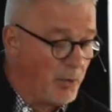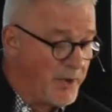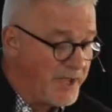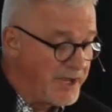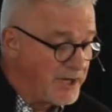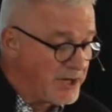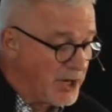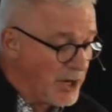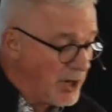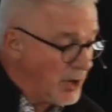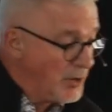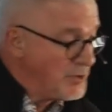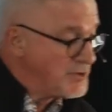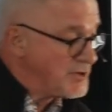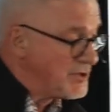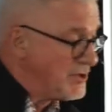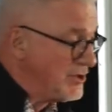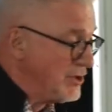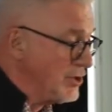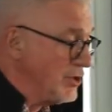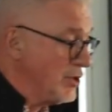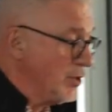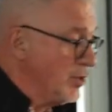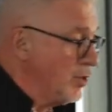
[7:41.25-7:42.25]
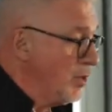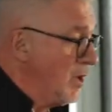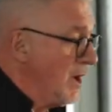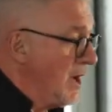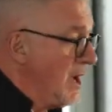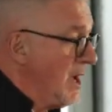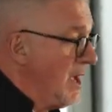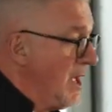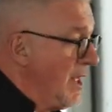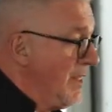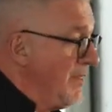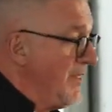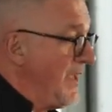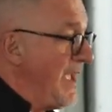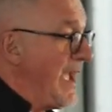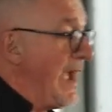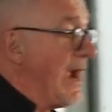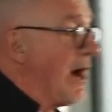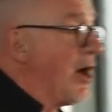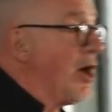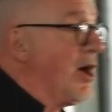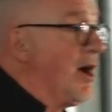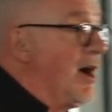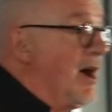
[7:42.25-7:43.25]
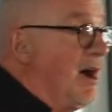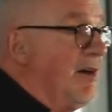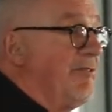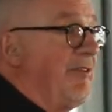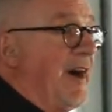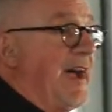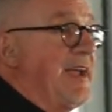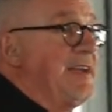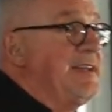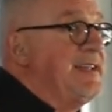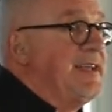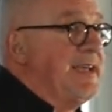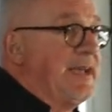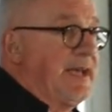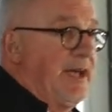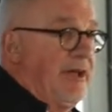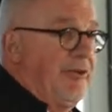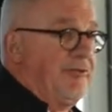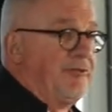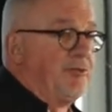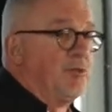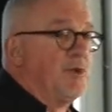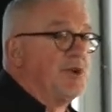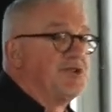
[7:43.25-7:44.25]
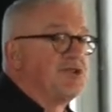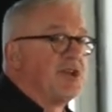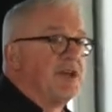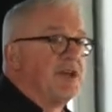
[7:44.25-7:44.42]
we go to the era of ideas, which